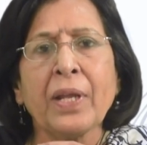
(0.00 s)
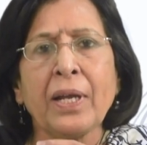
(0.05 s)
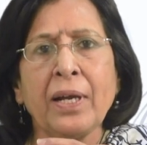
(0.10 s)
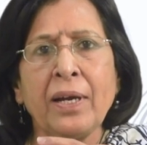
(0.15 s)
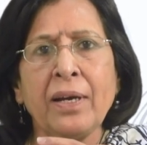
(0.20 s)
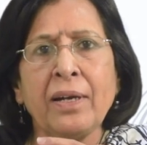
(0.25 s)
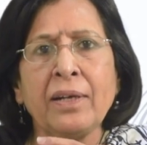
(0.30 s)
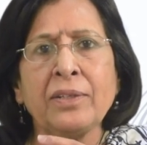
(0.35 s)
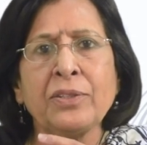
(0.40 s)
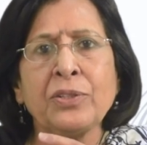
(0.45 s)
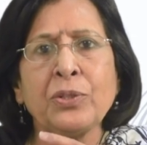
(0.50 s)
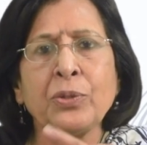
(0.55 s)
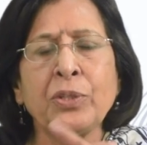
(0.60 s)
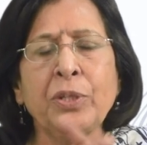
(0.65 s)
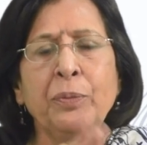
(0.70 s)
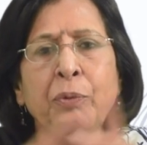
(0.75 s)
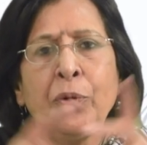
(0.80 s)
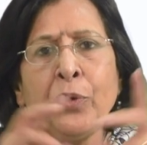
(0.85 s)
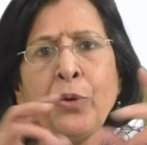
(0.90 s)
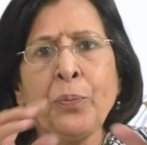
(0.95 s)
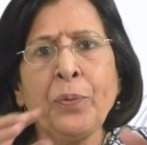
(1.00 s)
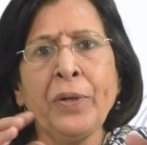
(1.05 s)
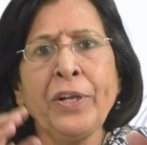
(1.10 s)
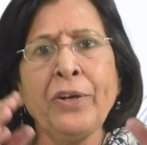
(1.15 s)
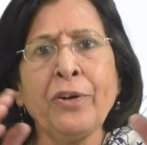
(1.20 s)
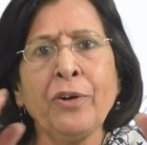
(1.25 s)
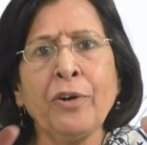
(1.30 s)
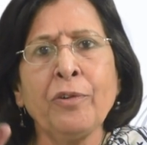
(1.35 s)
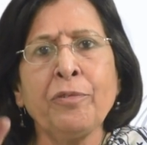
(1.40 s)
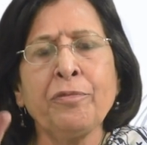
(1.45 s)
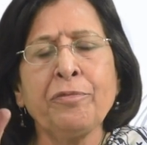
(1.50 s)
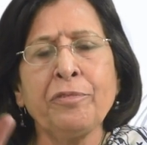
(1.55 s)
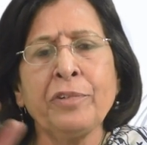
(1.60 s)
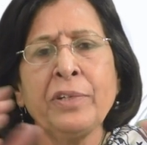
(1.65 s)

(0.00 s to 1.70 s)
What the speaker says: So the monopoly of